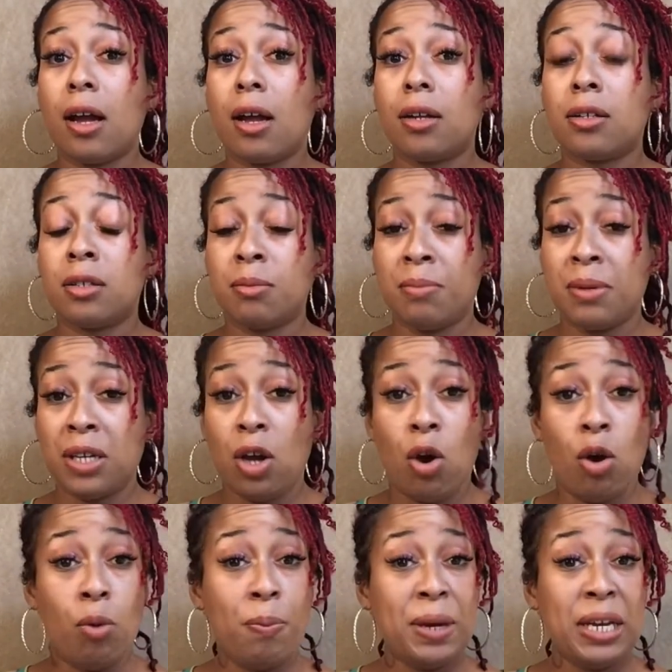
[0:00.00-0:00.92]
to be
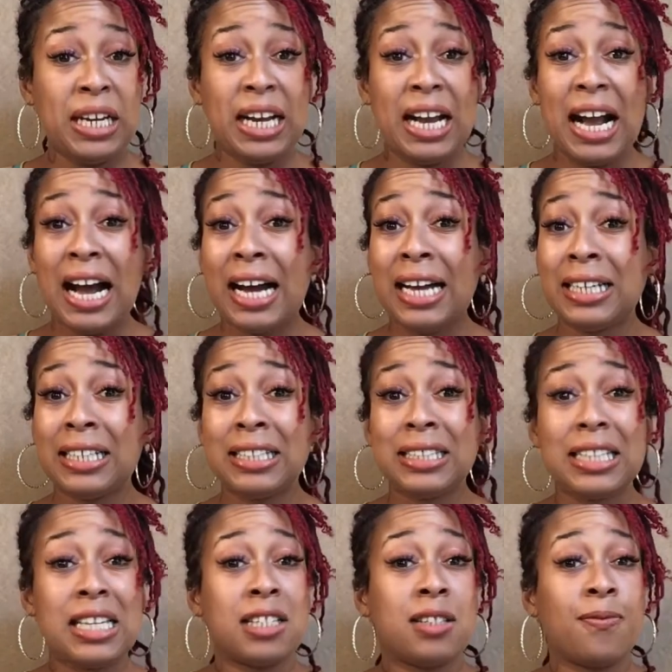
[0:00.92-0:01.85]
open and
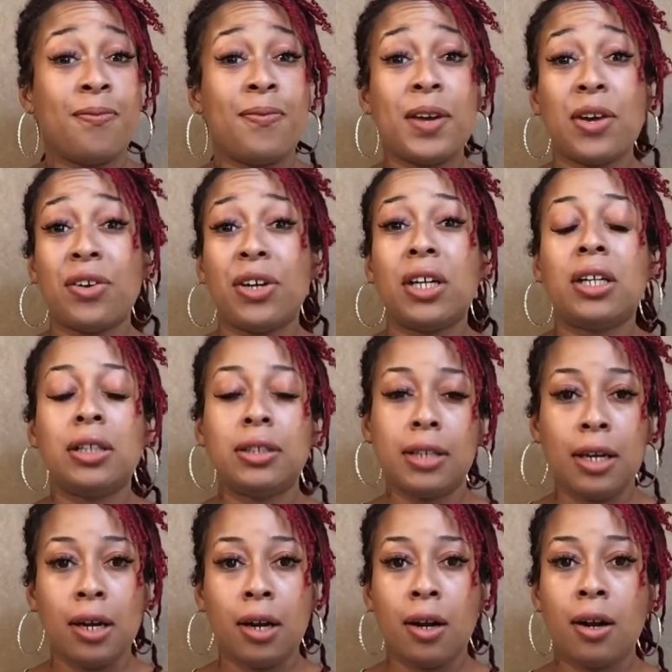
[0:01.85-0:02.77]
honest, it's very
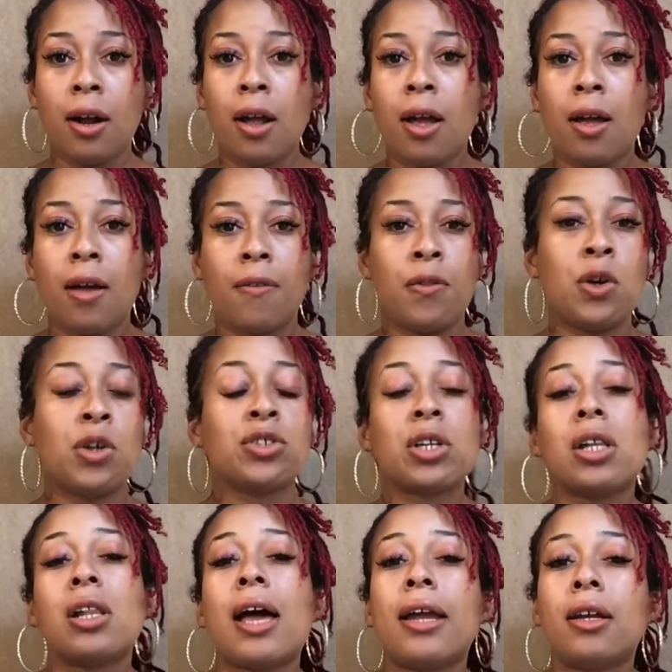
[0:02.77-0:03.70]
clear There's
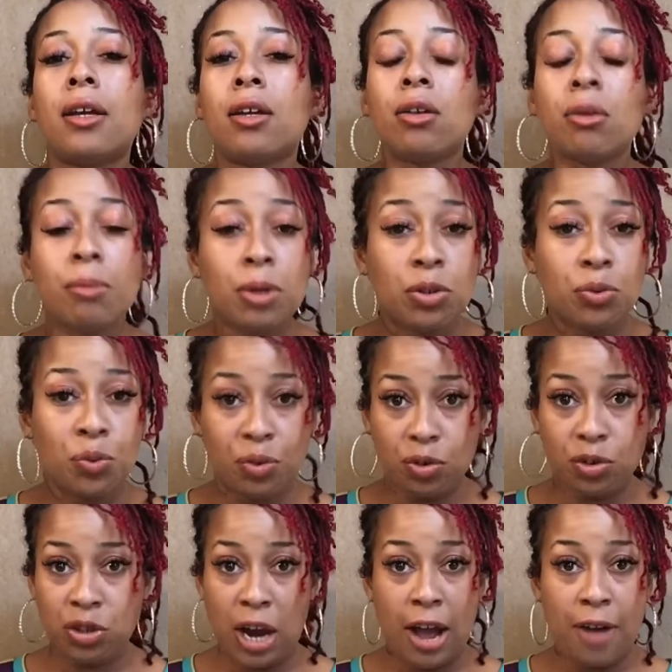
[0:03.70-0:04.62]
a lot of human
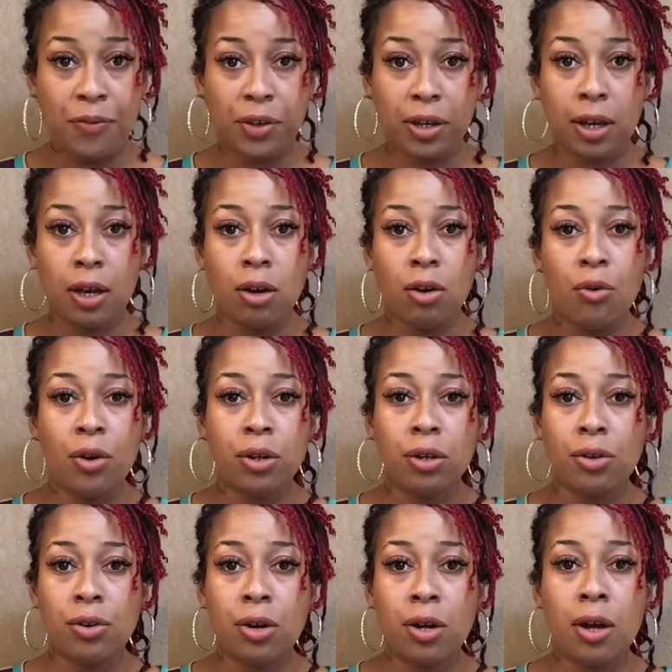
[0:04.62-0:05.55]
trafficking going
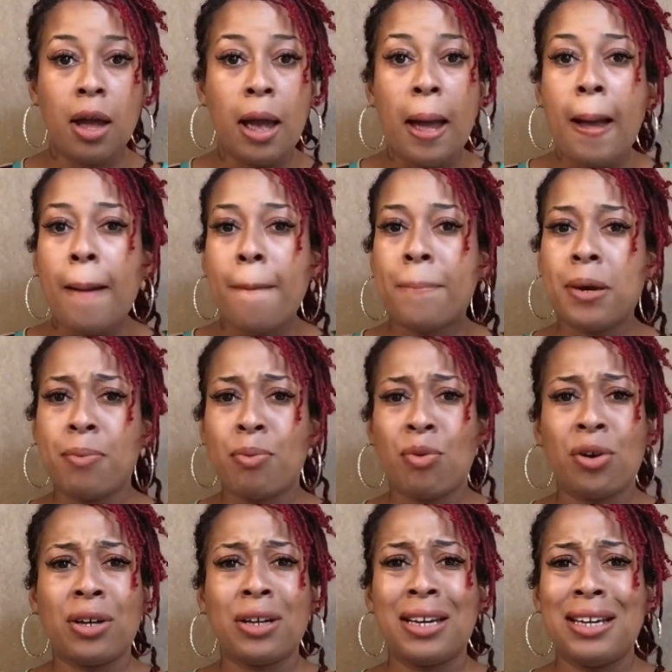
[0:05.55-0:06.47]
on. People
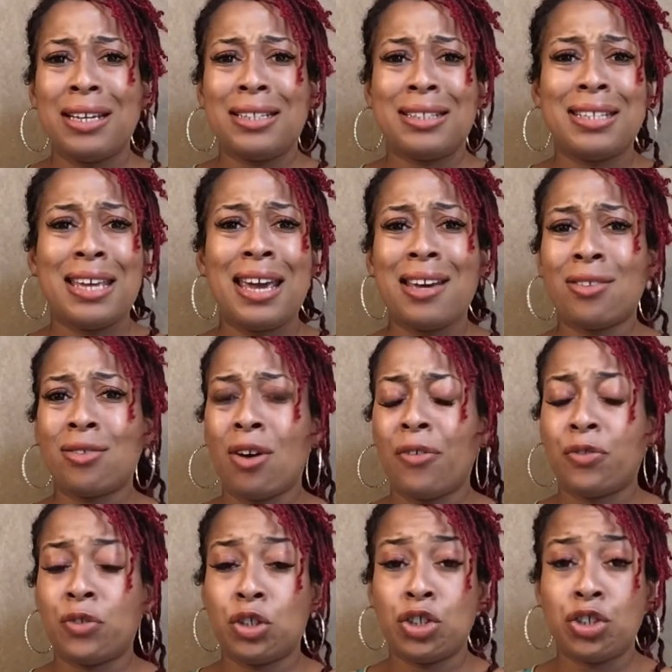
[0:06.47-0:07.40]
are getting taken
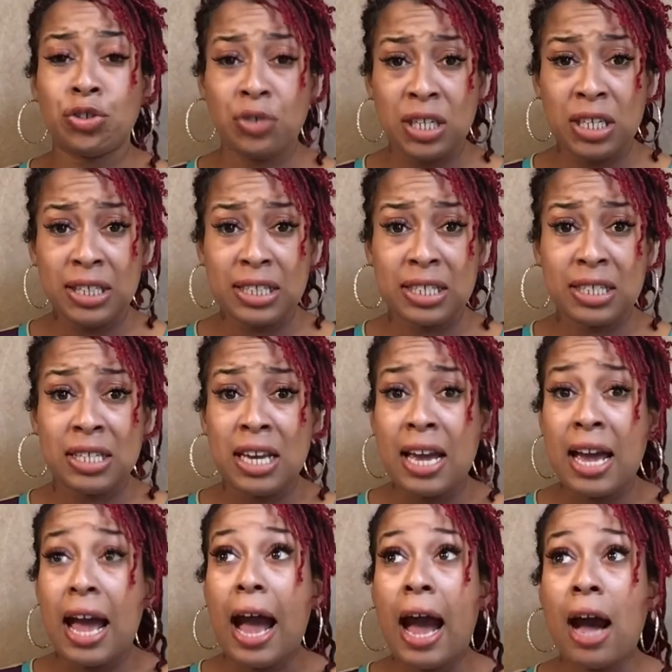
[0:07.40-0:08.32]
off the streets,
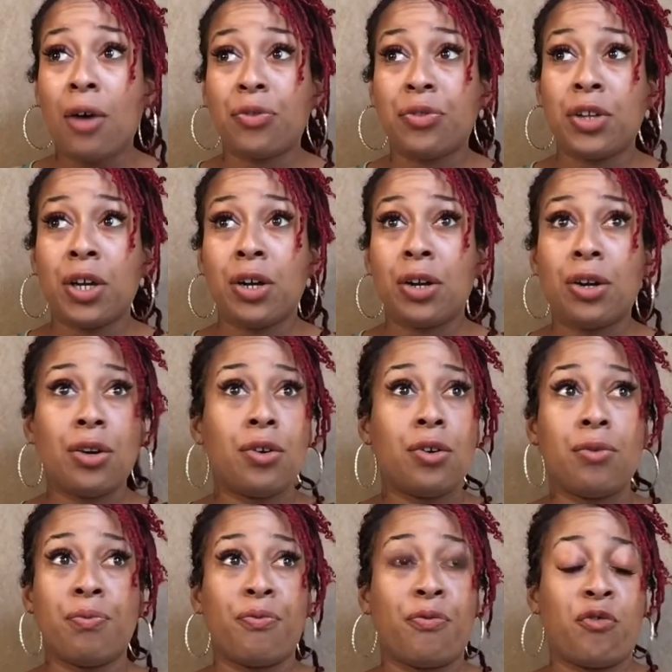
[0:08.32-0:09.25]
out
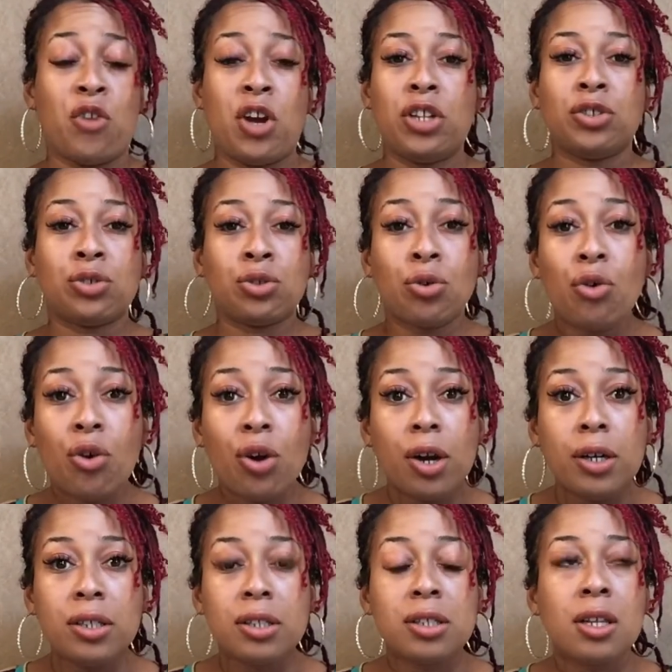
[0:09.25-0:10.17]
their front
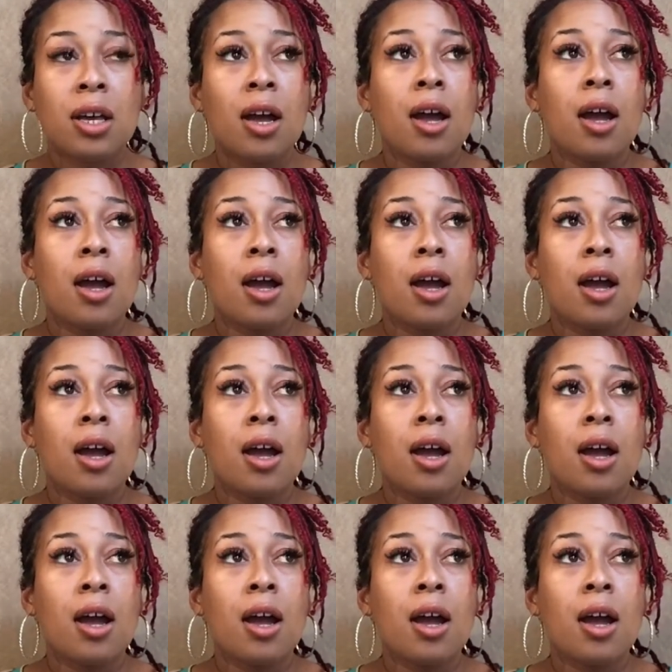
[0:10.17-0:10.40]
doors,